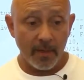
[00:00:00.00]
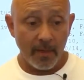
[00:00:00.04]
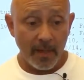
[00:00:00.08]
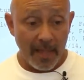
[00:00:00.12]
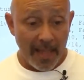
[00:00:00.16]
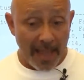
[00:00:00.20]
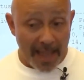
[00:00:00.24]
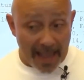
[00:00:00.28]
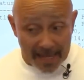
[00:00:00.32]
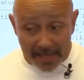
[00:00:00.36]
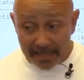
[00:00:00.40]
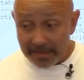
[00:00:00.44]

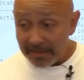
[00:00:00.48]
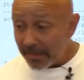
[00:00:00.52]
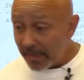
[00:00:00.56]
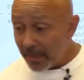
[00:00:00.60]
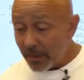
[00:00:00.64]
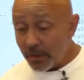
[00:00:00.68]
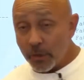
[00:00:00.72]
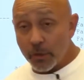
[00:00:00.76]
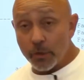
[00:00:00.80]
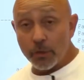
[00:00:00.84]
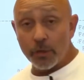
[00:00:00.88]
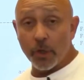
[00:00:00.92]

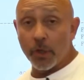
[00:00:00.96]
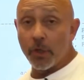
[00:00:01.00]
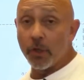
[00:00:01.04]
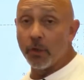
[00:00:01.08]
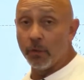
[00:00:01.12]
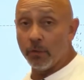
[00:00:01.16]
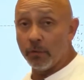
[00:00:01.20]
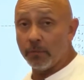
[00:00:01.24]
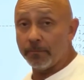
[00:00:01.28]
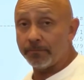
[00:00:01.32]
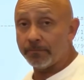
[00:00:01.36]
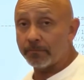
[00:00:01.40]
anything you
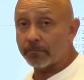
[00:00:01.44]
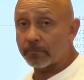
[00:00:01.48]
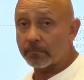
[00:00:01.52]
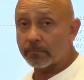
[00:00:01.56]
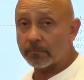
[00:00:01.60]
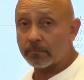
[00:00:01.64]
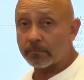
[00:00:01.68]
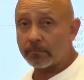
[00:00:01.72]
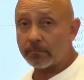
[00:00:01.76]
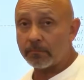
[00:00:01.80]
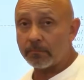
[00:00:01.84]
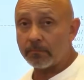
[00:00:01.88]
do,
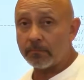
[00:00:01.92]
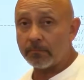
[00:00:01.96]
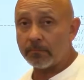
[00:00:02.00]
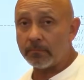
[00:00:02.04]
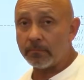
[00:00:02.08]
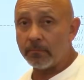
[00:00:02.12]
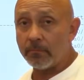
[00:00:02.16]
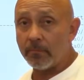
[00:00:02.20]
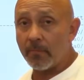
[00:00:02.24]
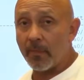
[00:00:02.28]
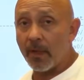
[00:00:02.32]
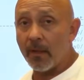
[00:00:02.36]

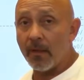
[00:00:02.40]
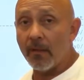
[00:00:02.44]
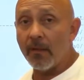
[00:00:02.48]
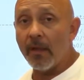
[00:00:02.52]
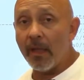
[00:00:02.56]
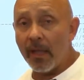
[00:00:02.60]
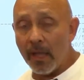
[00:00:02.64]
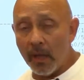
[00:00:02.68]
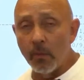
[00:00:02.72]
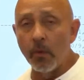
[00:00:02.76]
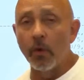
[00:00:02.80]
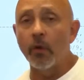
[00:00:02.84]

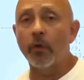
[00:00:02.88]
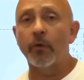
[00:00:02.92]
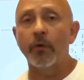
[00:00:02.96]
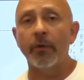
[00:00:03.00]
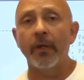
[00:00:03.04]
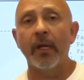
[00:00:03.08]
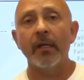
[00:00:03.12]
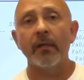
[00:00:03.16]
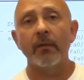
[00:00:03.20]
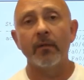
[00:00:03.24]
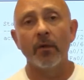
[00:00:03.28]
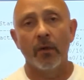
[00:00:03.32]
it will
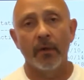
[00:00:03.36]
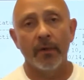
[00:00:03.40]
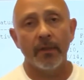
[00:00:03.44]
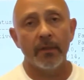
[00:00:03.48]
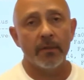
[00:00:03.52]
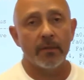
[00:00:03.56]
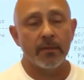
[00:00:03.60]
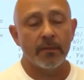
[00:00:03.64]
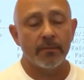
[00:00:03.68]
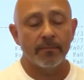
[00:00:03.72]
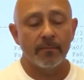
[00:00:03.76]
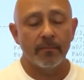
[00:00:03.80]
create
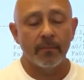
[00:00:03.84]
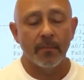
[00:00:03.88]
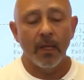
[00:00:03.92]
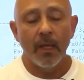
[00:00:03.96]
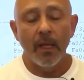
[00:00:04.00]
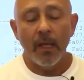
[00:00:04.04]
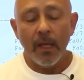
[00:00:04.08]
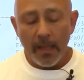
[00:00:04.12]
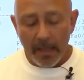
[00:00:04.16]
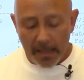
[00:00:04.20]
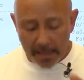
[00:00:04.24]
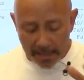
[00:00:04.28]
noise.
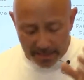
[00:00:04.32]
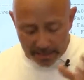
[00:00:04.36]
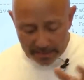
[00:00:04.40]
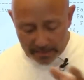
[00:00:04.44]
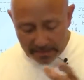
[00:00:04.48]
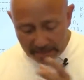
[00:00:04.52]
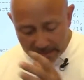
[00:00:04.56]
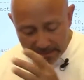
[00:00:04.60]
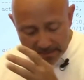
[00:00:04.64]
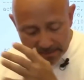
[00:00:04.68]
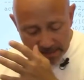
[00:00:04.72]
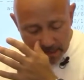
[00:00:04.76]
And
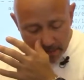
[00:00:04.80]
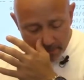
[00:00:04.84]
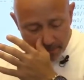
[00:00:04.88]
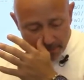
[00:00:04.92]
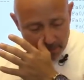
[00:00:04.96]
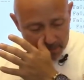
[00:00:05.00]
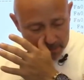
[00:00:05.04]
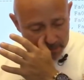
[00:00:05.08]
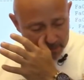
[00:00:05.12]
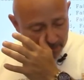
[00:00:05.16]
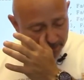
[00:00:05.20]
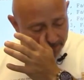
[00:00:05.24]
the
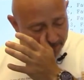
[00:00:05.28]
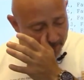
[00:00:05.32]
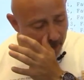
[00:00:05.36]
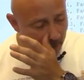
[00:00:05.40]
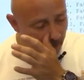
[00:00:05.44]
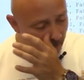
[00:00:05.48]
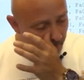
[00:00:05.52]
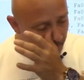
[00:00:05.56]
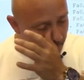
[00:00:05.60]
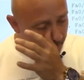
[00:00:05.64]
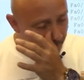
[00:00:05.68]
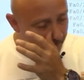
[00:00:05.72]
example is the
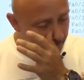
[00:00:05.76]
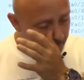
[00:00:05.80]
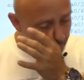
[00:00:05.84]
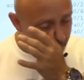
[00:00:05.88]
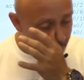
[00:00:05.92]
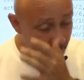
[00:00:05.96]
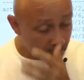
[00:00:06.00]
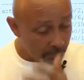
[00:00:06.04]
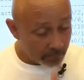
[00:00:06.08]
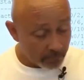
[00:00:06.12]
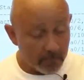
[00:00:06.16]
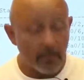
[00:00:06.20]
following.
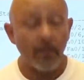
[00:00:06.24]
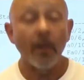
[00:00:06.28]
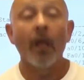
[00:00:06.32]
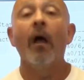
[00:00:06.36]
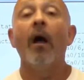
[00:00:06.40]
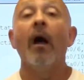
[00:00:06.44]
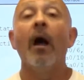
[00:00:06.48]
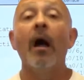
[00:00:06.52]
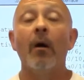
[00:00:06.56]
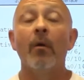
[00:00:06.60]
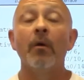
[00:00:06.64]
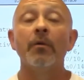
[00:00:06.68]

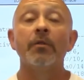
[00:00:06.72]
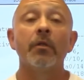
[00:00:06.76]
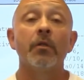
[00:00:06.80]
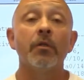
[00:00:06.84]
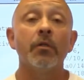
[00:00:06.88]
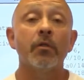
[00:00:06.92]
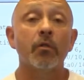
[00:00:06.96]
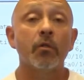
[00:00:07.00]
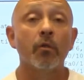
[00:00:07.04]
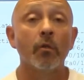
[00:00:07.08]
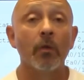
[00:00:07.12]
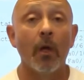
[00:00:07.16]
I was in
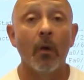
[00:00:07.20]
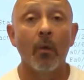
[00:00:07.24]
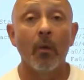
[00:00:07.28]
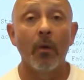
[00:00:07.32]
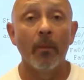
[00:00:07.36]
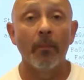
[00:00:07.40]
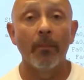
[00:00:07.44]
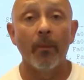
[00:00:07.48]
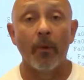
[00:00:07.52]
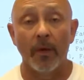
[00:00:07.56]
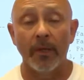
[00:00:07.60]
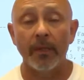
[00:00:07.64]
a school at
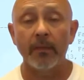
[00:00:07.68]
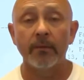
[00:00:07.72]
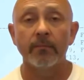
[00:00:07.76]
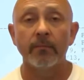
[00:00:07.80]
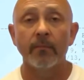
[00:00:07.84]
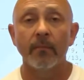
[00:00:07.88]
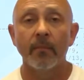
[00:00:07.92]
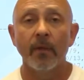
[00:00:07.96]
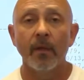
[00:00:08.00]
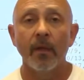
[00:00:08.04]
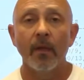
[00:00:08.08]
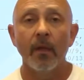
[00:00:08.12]
one point
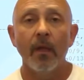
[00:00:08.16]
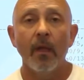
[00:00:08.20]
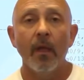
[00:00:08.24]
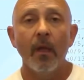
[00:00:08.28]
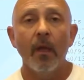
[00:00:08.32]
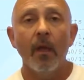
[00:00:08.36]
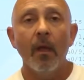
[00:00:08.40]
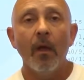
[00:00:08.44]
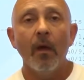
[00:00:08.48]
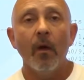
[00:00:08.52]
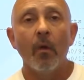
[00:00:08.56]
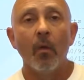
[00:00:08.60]

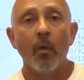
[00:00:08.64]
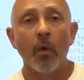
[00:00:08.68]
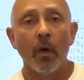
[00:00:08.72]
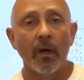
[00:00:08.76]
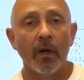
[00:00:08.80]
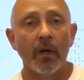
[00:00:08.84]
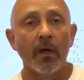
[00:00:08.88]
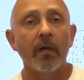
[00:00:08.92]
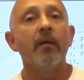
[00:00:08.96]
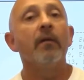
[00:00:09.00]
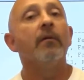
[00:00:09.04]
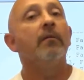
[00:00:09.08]

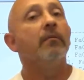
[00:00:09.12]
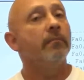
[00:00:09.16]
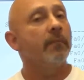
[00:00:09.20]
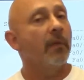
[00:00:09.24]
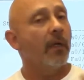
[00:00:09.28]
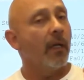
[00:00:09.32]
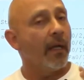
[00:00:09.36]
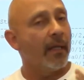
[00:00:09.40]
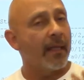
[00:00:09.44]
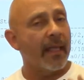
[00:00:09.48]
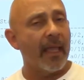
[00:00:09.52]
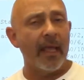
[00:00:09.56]
where,
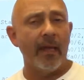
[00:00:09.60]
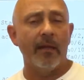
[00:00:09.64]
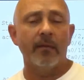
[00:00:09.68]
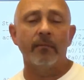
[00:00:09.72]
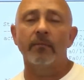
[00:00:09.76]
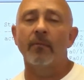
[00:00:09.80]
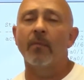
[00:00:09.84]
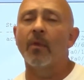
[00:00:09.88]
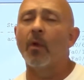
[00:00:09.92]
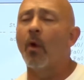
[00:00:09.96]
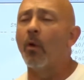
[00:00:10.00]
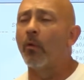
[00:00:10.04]

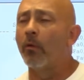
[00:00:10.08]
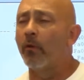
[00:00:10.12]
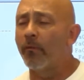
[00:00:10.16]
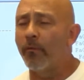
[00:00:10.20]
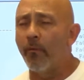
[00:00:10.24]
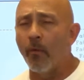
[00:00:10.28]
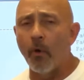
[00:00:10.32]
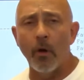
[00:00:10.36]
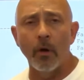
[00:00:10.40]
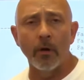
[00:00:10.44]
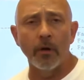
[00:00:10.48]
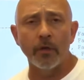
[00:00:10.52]
again, over
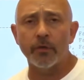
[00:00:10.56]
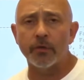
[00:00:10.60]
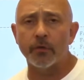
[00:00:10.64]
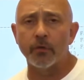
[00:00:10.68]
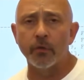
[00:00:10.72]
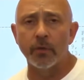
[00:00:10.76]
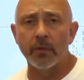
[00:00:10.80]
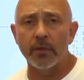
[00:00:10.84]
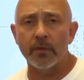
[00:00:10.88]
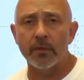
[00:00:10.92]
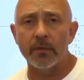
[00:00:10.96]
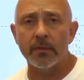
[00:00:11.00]
400
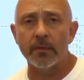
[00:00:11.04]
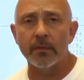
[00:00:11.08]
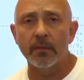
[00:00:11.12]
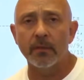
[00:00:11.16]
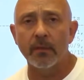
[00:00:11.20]
students.